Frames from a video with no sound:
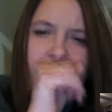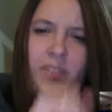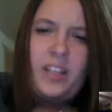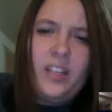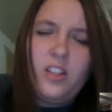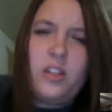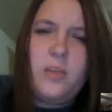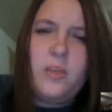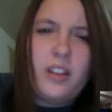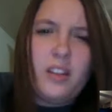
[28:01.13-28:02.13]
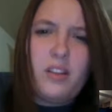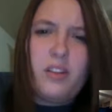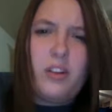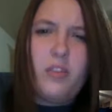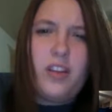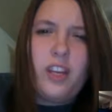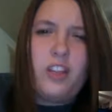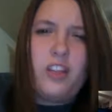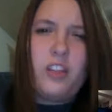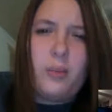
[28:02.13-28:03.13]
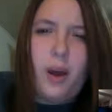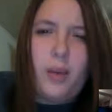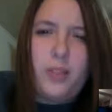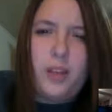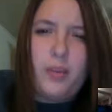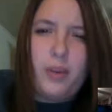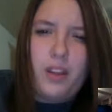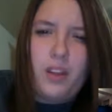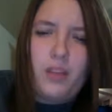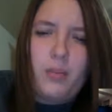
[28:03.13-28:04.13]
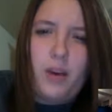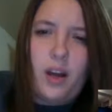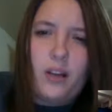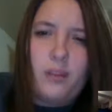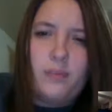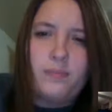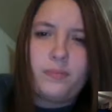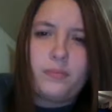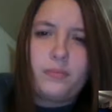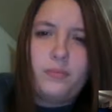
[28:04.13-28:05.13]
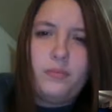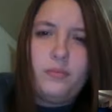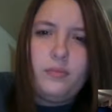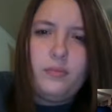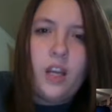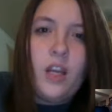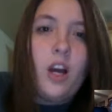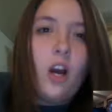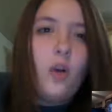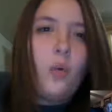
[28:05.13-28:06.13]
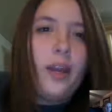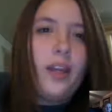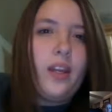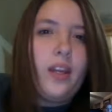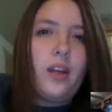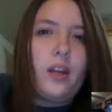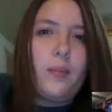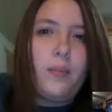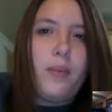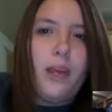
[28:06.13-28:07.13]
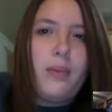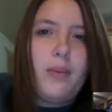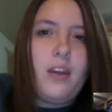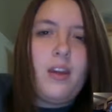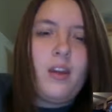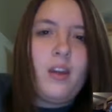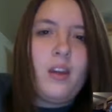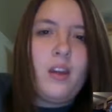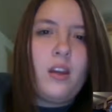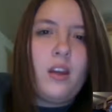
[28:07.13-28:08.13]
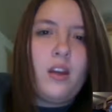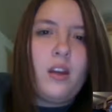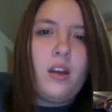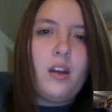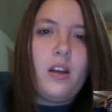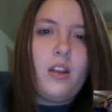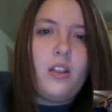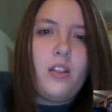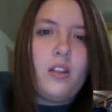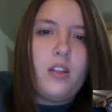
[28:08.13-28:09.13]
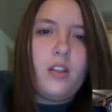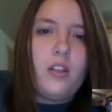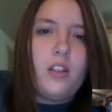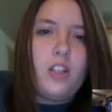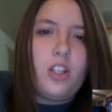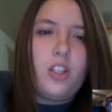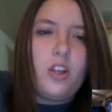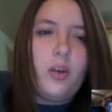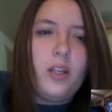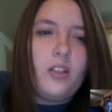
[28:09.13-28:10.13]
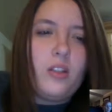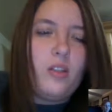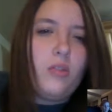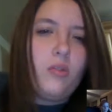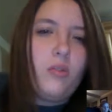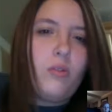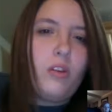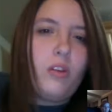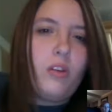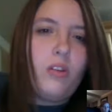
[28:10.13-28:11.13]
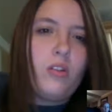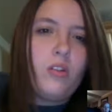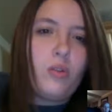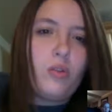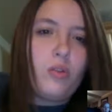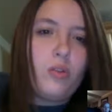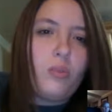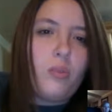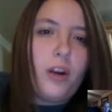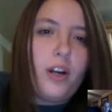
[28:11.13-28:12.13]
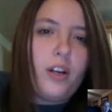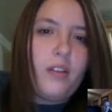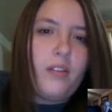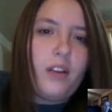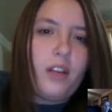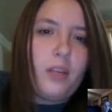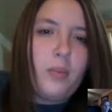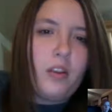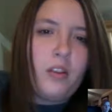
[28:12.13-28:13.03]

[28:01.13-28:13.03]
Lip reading: It should be a little notification that pops up in the bottom. Oh wait, here maybe is she going to the social part of her email?